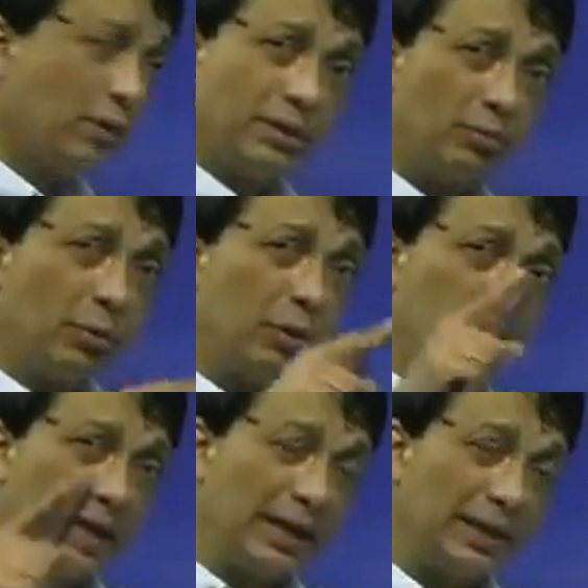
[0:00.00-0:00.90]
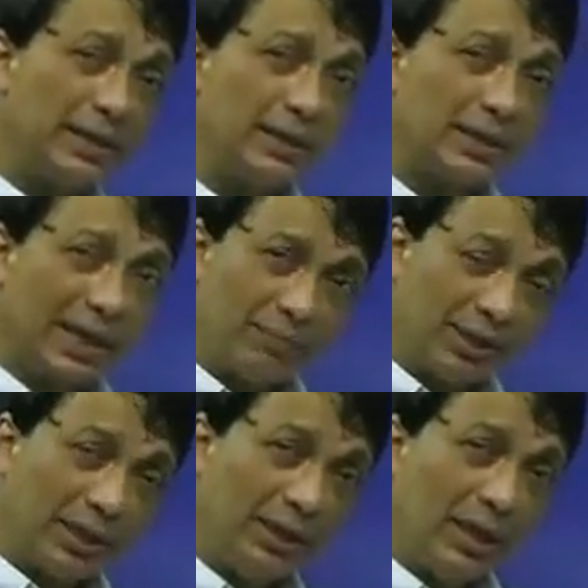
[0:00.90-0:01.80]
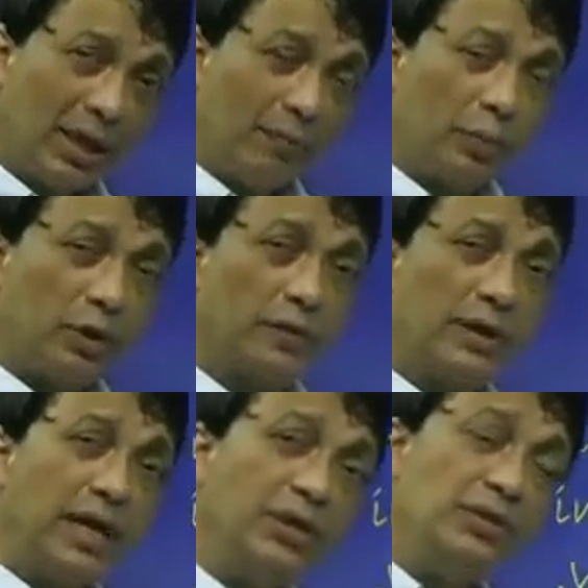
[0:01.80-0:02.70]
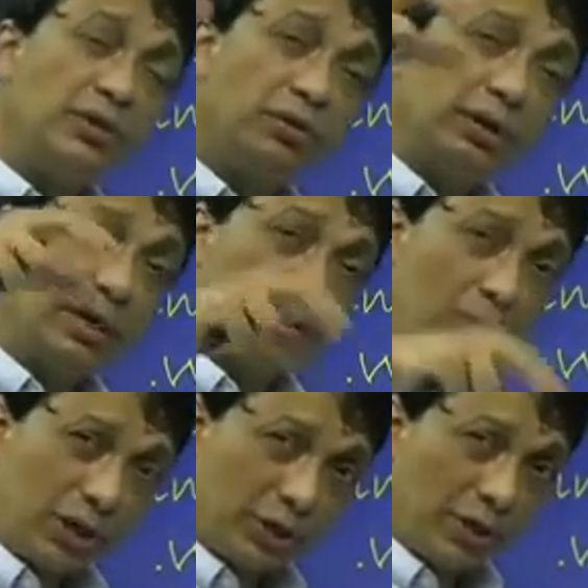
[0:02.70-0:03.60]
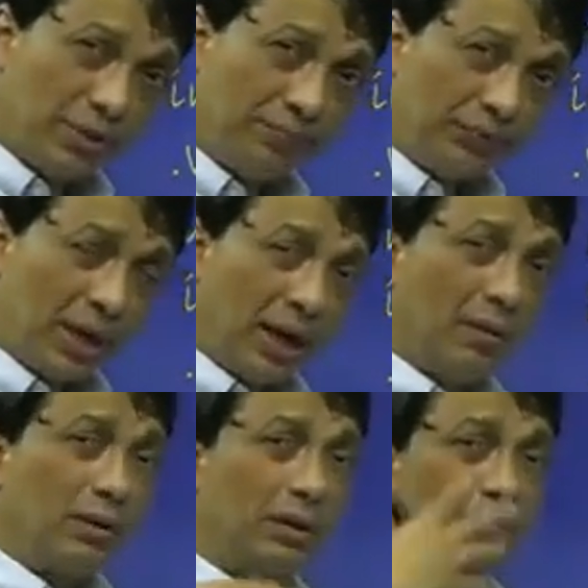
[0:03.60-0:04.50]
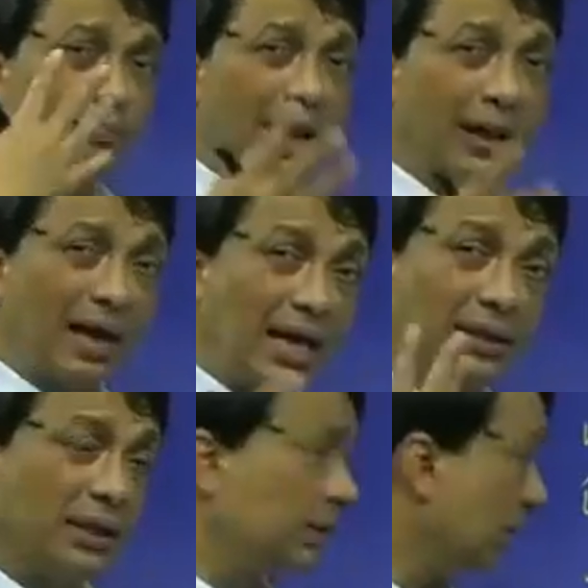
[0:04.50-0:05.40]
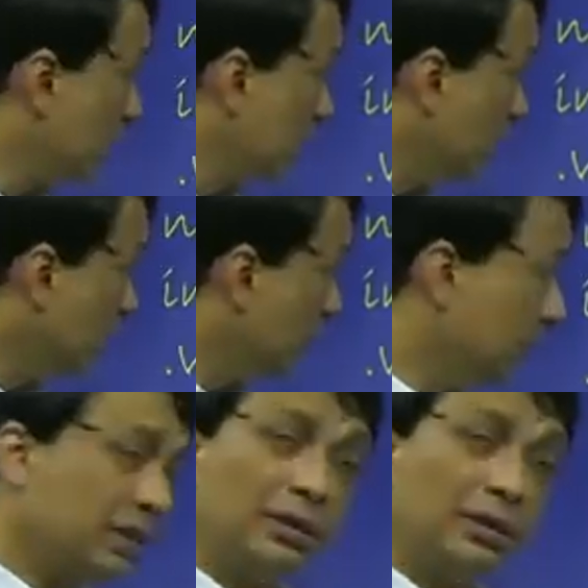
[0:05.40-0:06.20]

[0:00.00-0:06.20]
where the pupil also dilates, is the same thing, because of raised intracranial pressure paralyzing the third nerve.